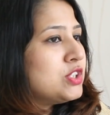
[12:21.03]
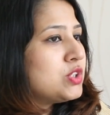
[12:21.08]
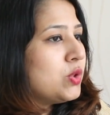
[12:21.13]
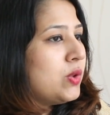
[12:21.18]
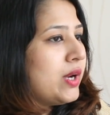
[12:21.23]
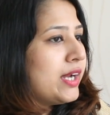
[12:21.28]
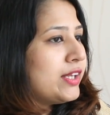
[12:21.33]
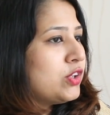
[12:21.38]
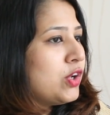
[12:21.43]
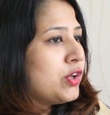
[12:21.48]

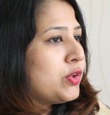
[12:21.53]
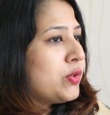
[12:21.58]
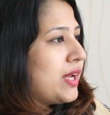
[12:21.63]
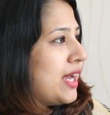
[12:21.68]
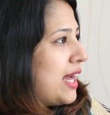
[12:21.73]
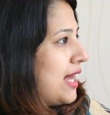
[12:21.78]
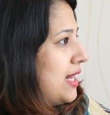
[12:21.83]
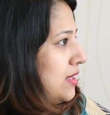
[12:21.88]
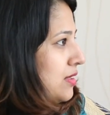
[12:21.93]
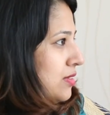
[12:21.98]
So I thought,
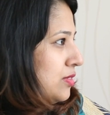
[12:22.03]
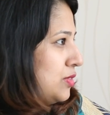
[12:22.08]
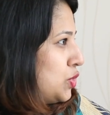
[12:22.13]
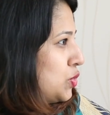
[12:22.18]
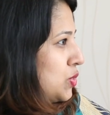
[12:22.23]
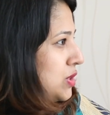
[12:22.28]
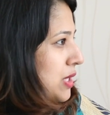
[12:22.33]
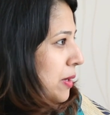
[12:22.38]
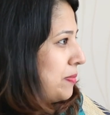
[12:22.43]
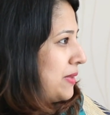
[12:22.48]
okay, I'll
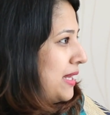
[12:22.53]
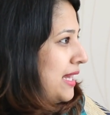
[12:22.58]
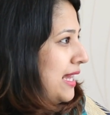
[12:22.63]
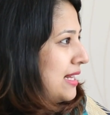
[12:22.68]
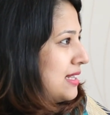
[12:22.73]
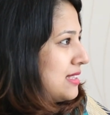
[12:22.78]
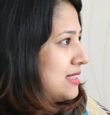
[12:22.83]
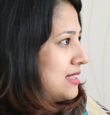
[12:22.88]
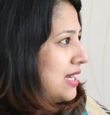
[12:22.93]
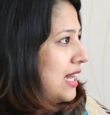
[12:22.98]
do something
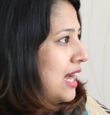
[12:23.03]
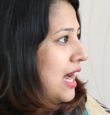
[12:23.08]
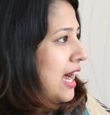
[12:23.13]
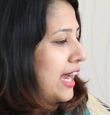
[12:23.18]
else.